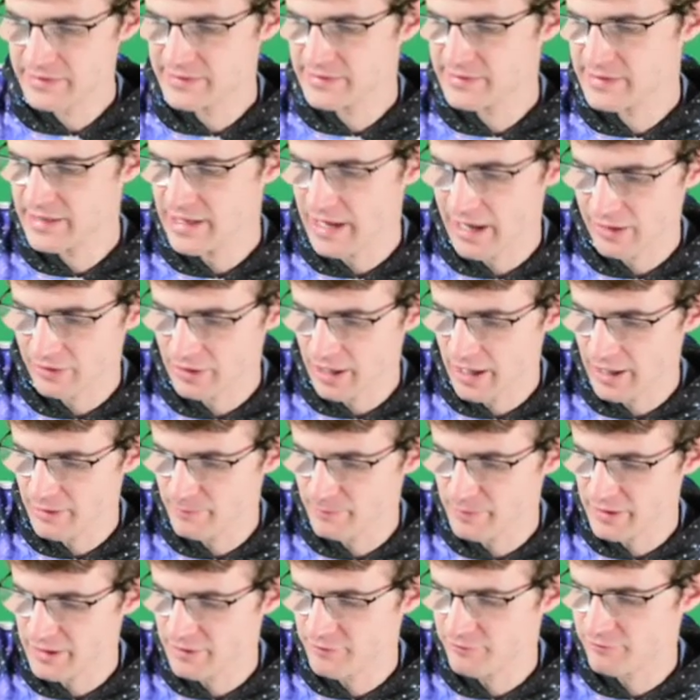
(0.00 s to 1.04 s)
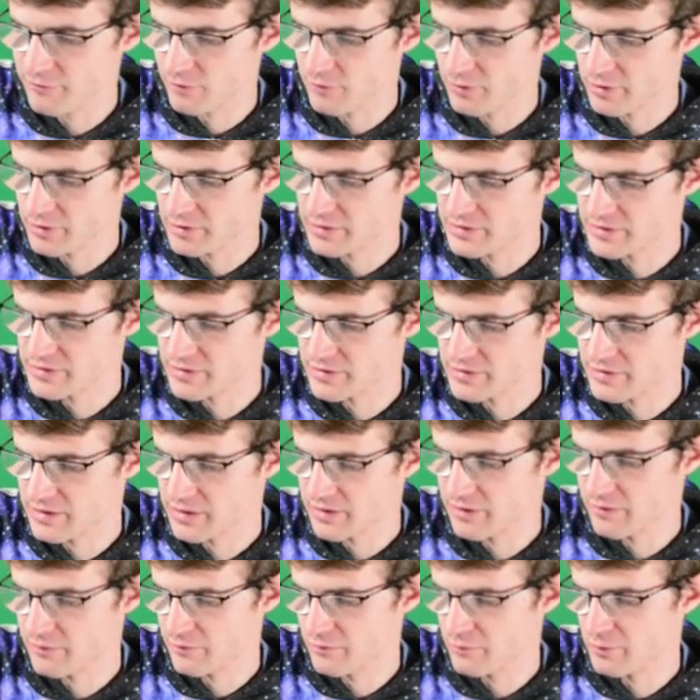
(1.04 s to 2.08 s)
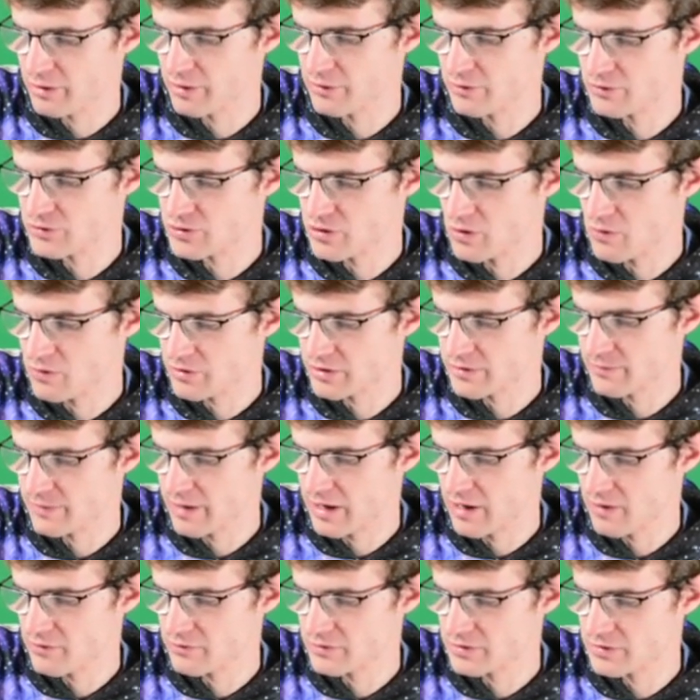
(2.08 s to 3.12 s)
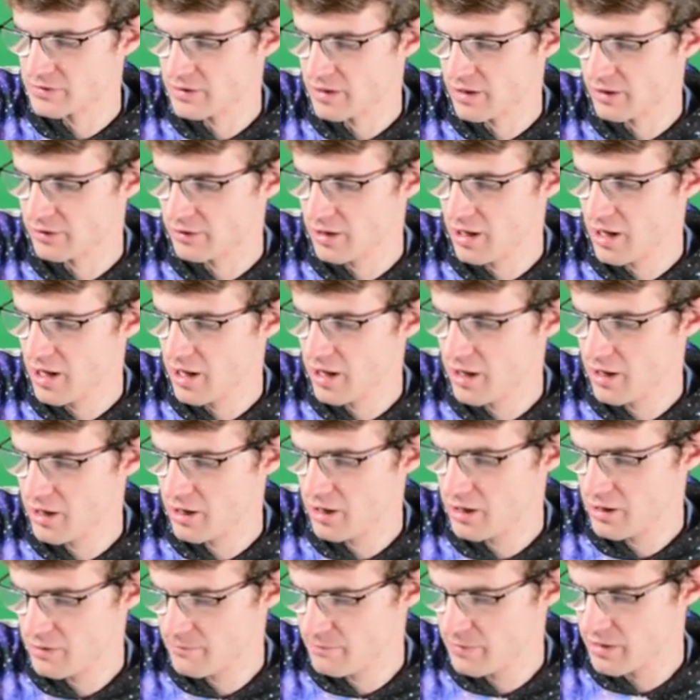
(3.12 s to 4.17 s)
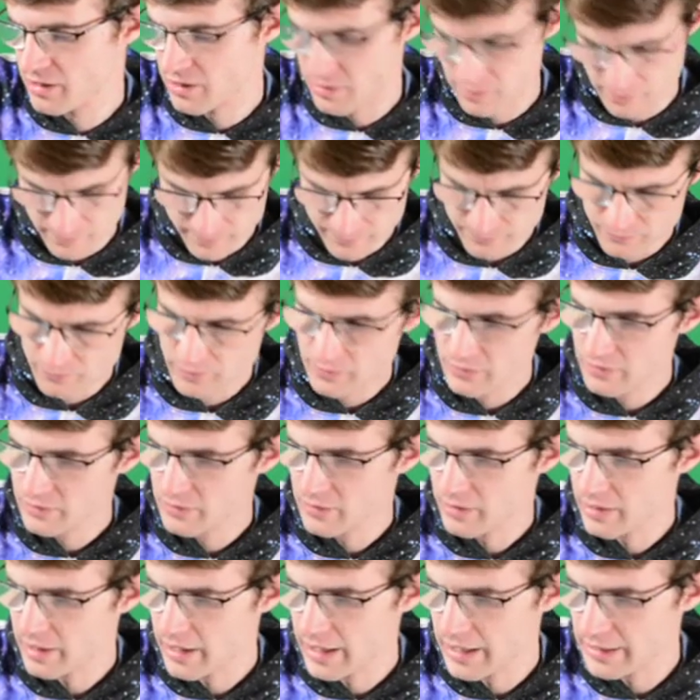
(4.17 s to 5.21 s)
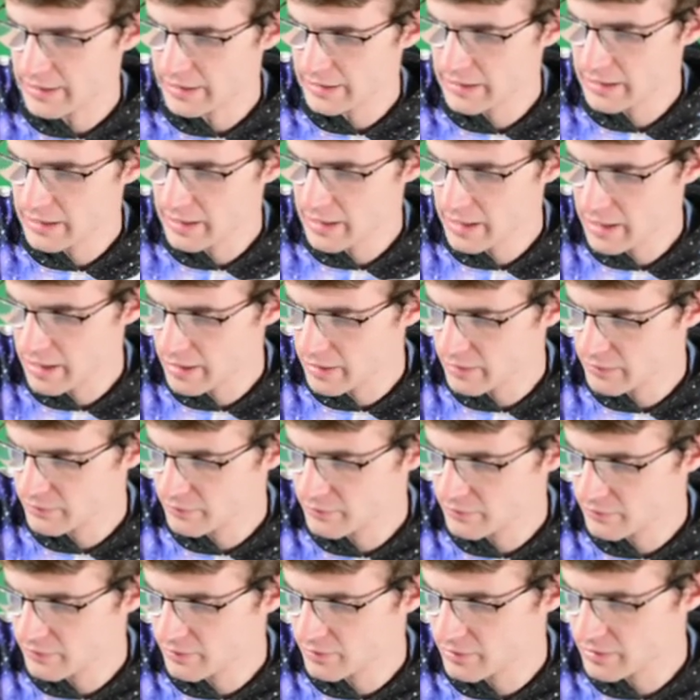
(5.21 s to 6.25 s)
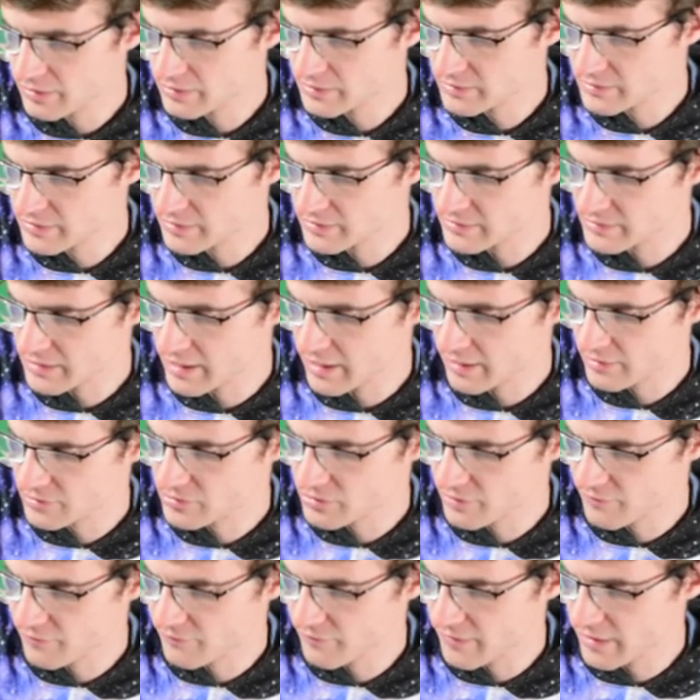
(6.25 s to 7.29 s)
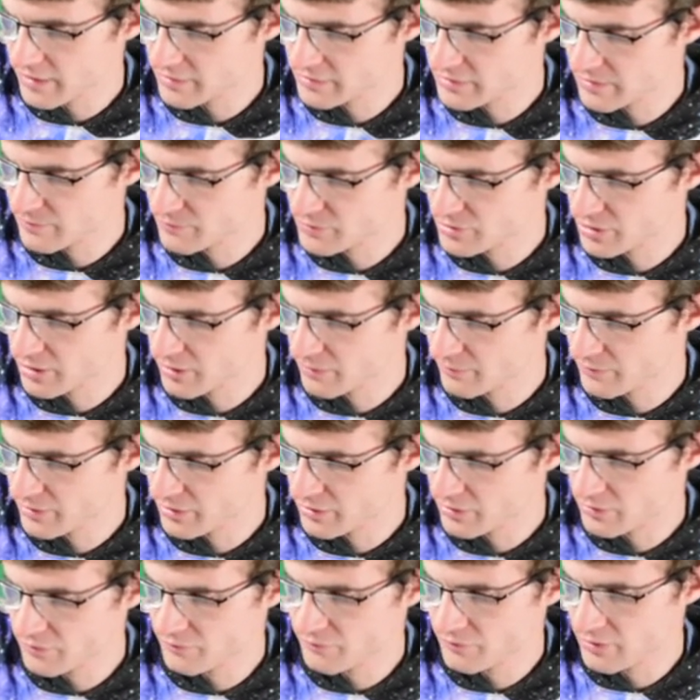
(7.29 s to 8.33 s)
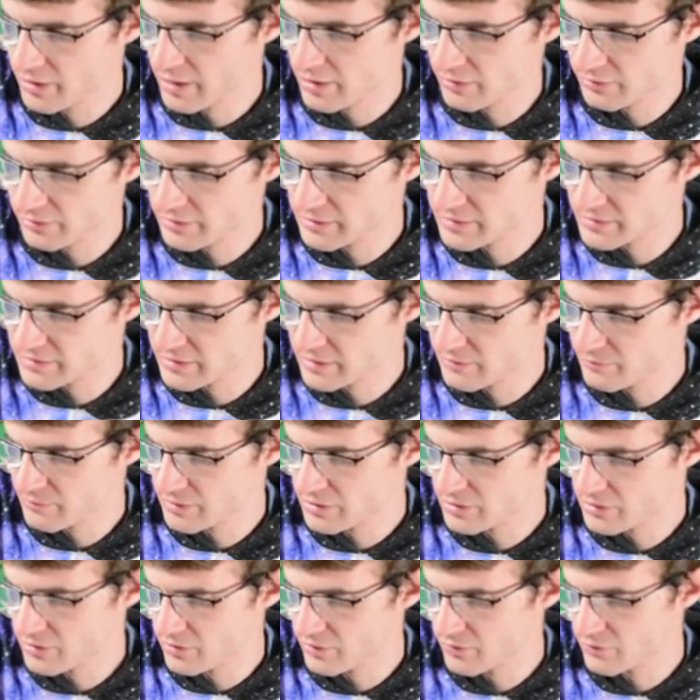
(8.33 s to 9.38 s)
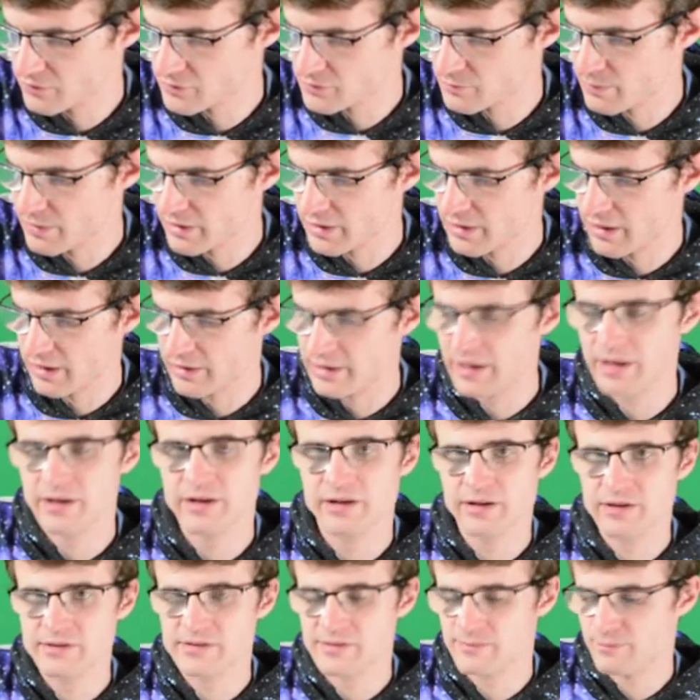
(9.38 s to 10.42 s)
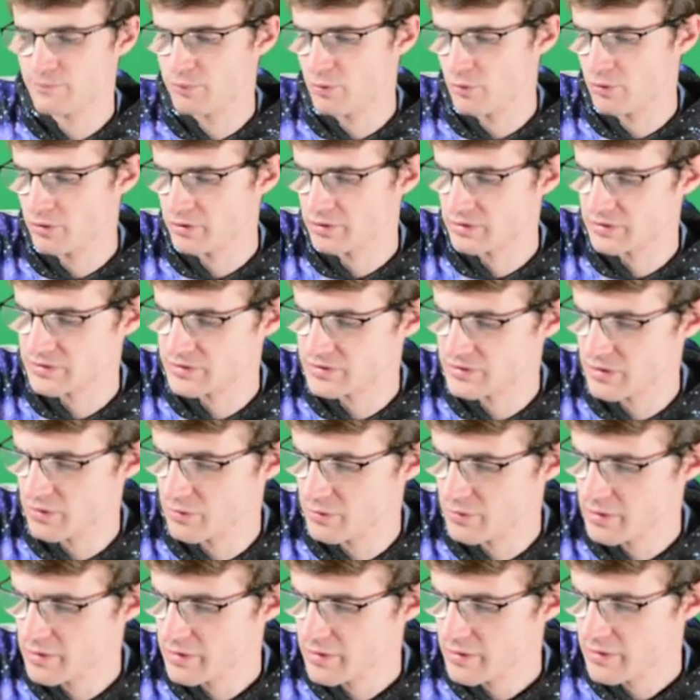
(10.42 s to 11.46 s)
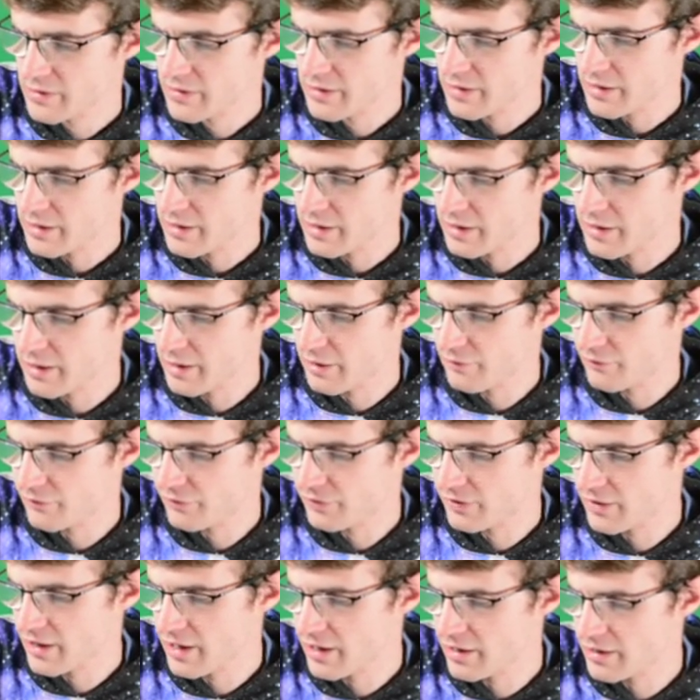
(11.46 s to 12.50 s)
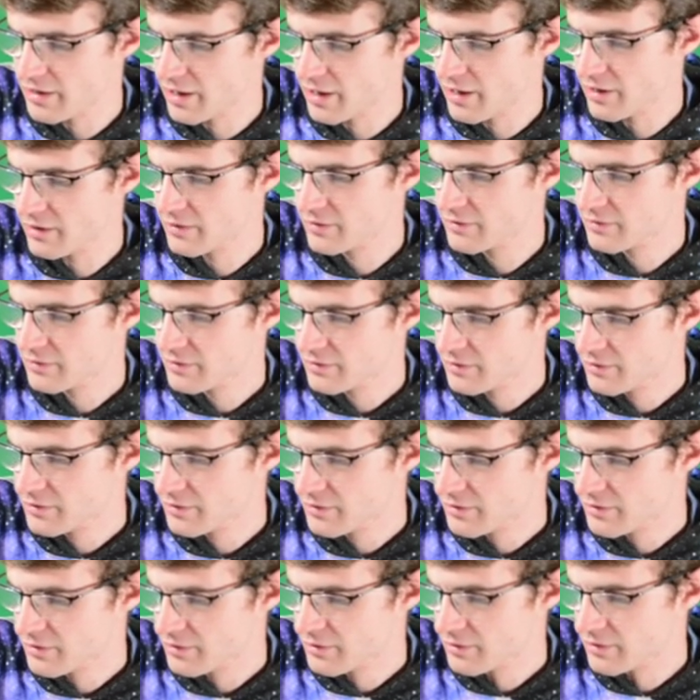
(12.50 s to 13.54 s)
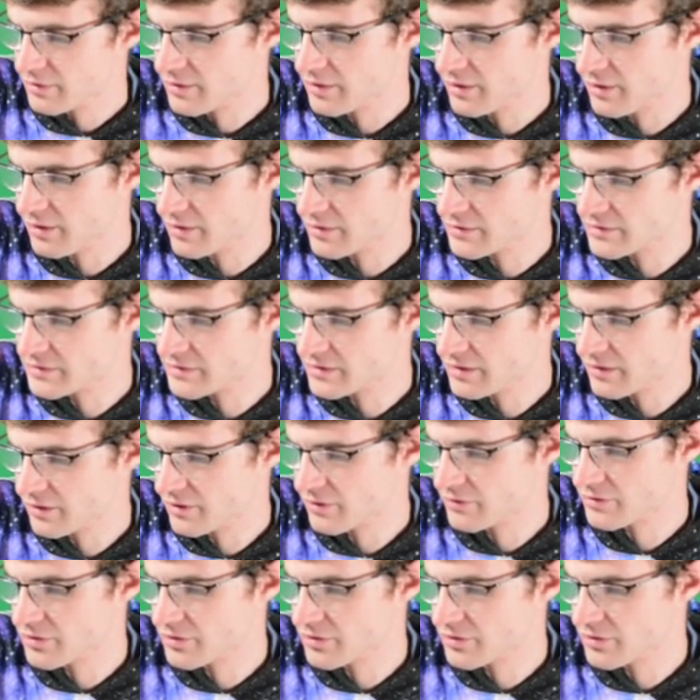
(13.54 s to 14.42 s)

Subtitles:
this is the LIB force that we joked about, LIB. And again, there is this extra phantom term that you've rarely seen me use, but again, it is important. So if theta is 0